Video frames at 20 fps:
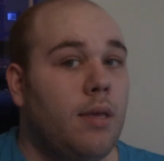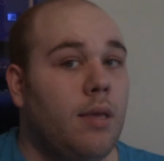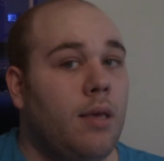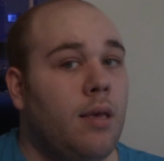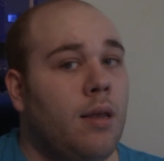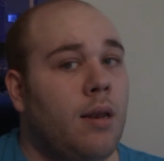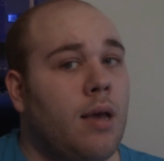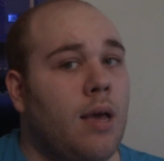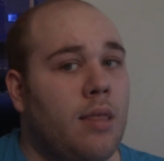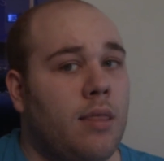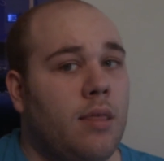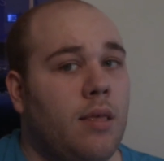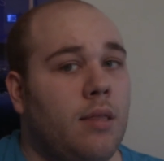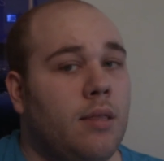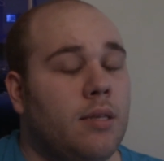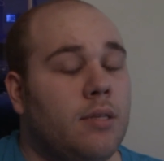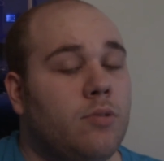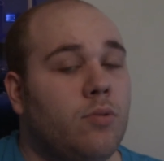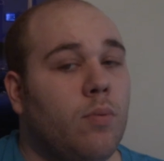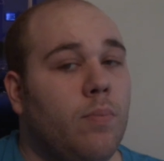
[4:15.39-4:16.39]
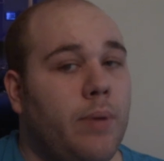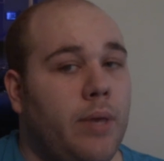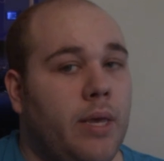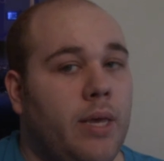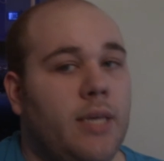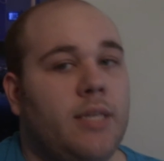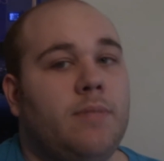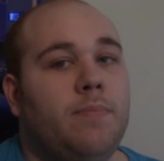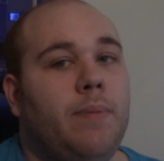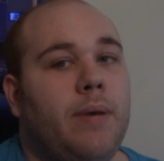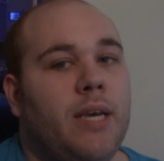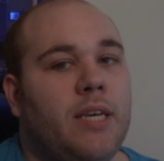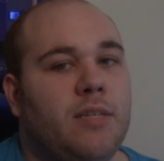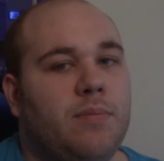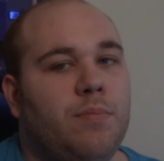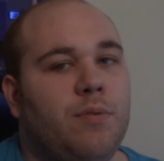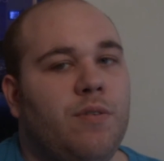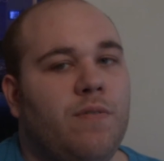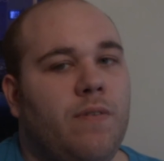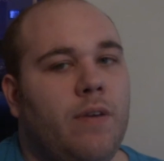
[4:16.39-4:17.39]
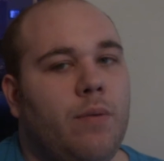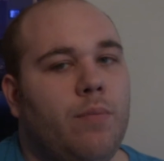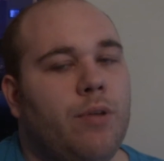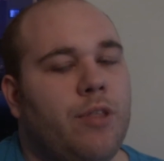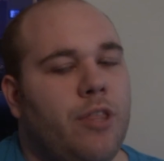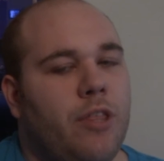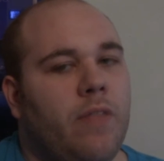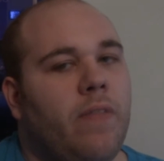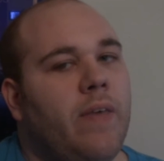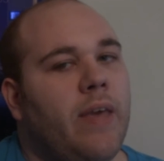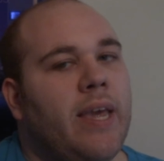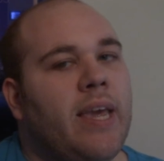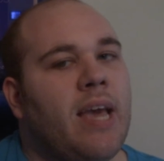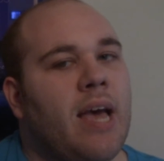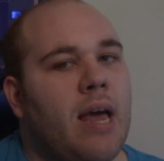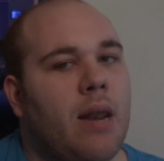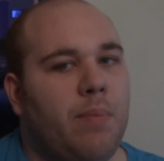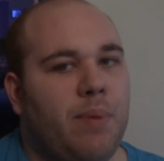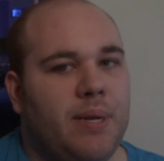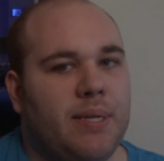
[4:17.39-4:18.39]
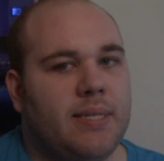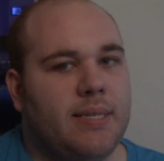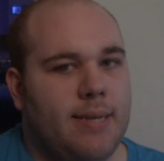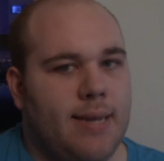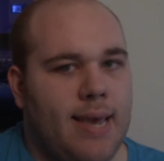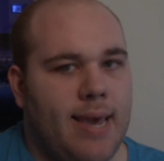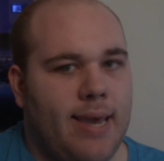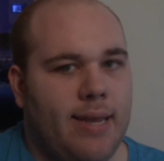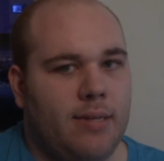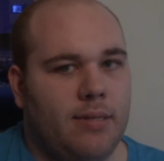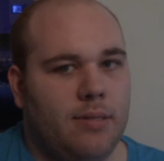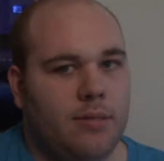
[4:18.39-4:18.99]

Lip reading: And I think this will be his biggest movie within the Academy to date.